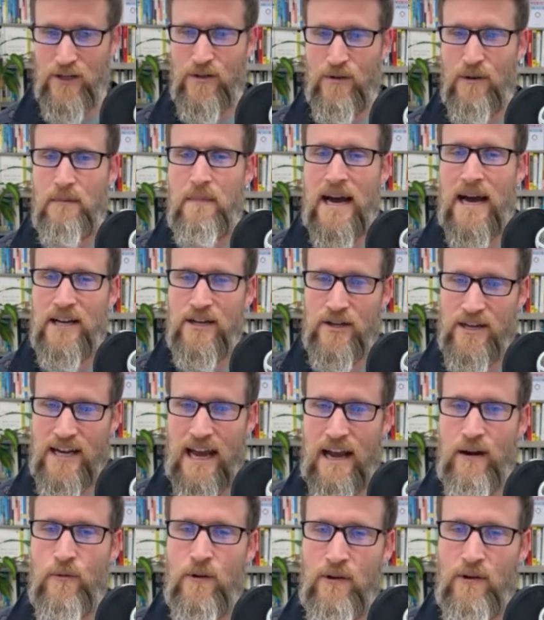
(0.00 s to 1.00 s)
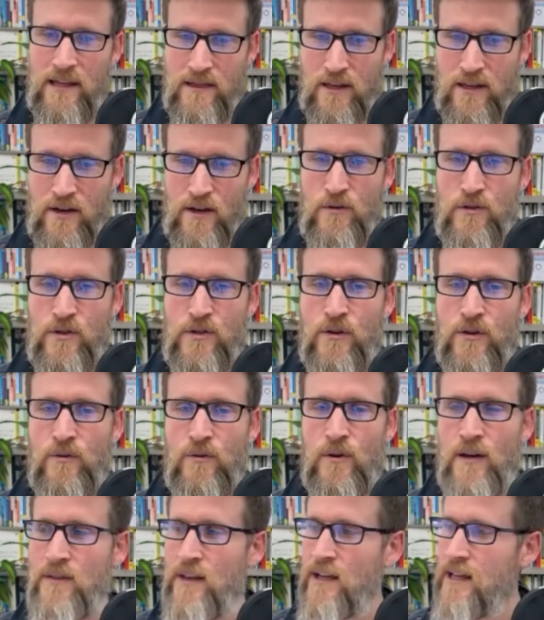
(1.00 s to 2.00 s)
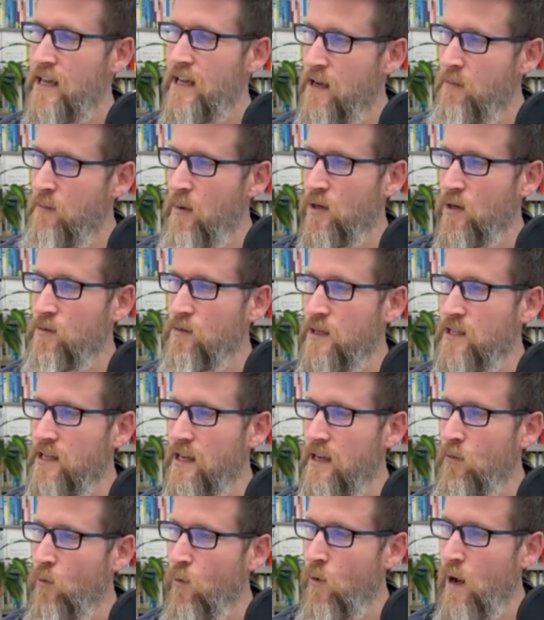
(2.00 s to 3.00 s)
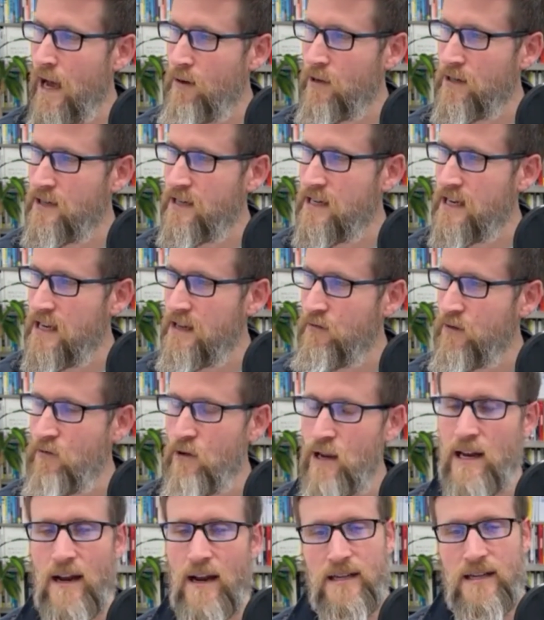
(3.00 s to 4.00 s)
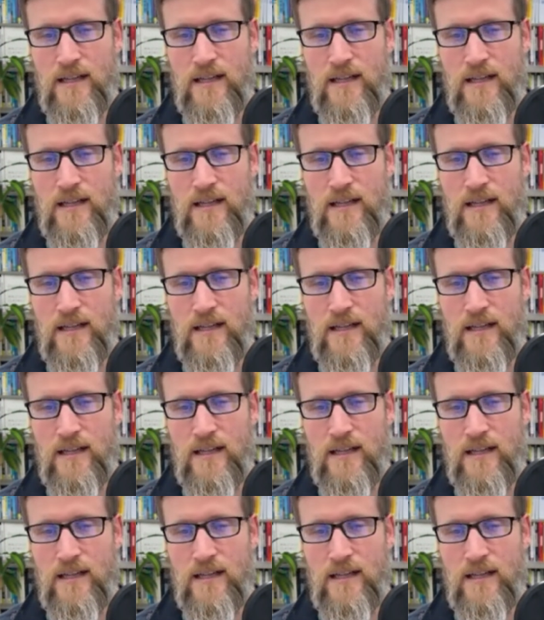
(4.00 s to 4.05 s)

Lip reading: So imagine now we're in the neutral and the gearbox and we see, wow, I didn't even realize there